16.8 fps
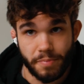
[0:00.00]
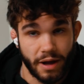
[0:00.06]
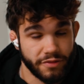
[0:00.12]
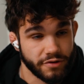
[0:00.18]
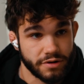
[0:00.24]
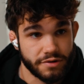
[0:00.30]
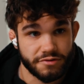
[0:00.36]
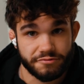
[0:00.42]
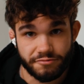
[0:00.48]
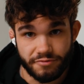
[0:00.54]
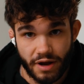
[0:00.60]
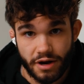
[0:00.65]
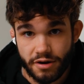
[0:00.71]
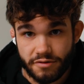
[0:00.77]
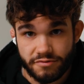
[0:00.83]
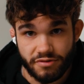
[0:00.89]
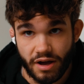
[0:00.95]
Python is
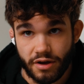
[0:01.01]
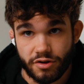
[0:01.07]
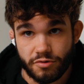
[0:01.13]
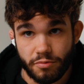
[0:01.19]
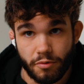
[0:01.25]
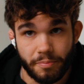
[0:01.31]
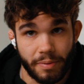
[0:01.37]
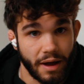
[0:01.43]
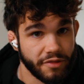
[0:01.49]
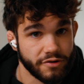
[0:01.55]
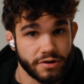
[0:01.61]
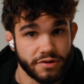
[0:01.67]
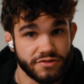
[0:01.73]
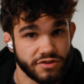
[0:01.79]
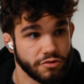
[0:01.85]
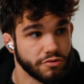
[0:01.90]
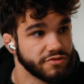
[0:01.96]
very valuable. Python
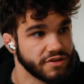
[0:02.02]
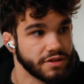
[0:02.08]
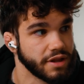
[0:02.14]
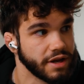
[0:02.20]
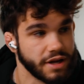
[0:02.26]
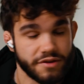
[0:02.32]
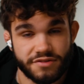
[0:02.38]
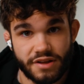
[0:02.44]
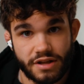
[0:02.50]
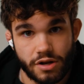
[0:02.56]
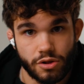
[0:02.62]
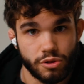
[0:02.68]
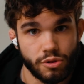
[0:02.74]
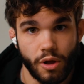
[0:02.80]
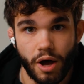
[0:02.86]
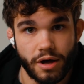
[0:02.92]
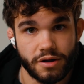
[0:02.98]
is used in, like I said, a
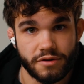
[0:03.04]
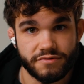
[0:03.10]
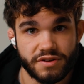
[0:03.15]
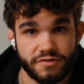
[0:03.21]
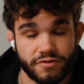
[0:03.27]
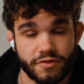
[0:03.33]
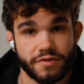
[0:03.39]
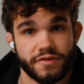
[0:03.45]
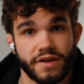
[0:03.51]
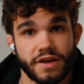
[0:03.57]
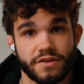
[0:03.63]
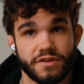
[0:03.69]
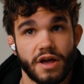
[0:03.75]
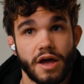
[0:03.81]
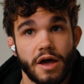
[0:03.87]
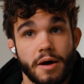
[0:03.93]
lot of different things,